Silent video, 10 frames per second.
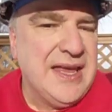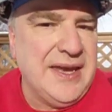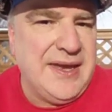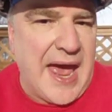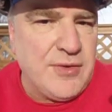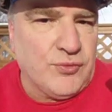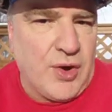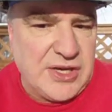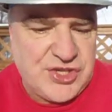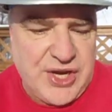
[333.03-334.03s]
Net
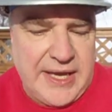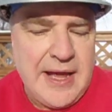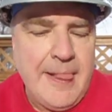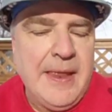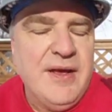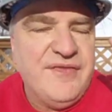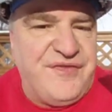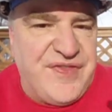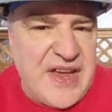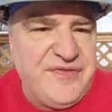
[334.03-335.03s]
rushing,
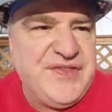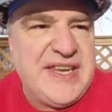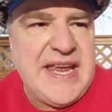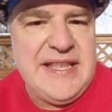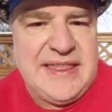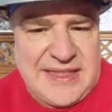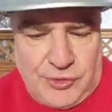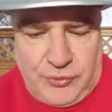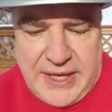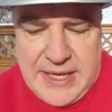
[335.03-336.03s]

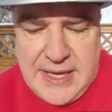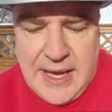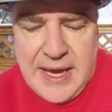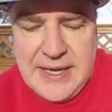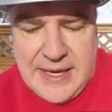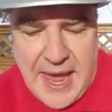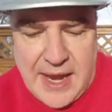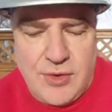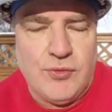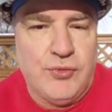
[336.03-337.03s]
53
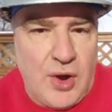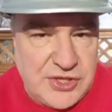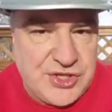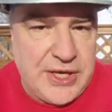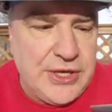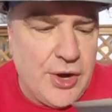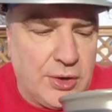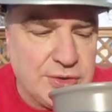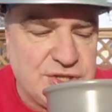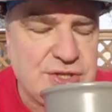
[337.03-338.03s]
net rushing
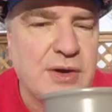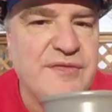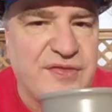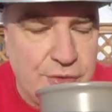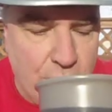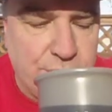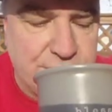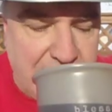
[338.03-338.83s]
yards for Notre